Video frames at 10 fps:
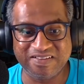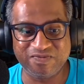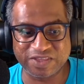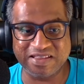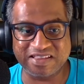
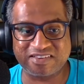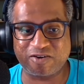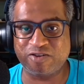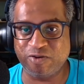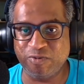let's
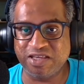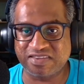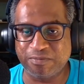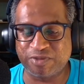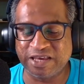start doing
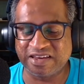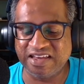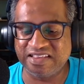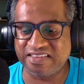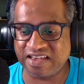something.
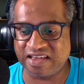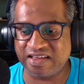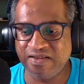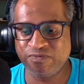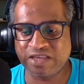And
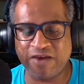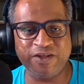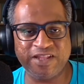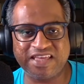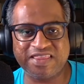I feel
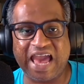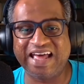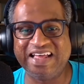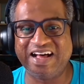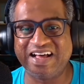like
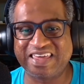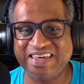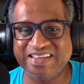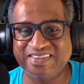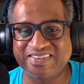that
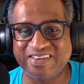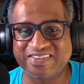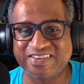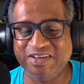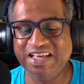Kills
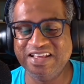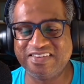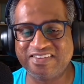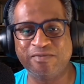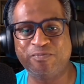also
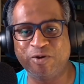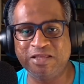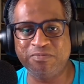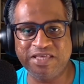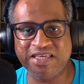
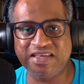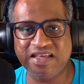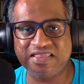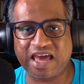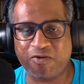disappointed me
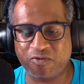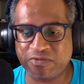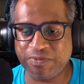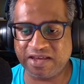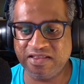in that
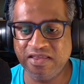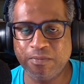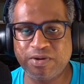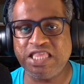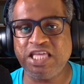respect.
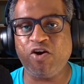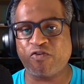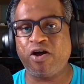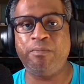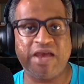But the
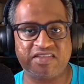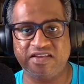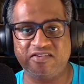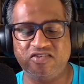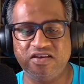overall
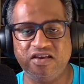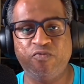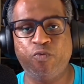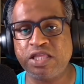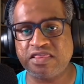message of
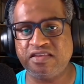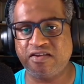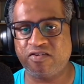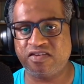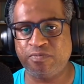what this
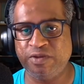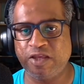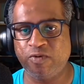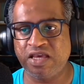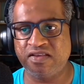series has been
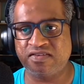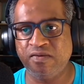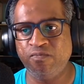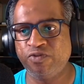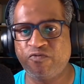doing is,
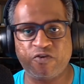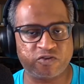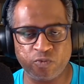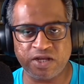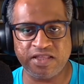first
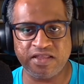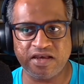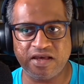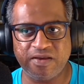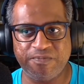
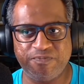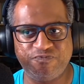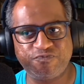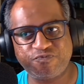one,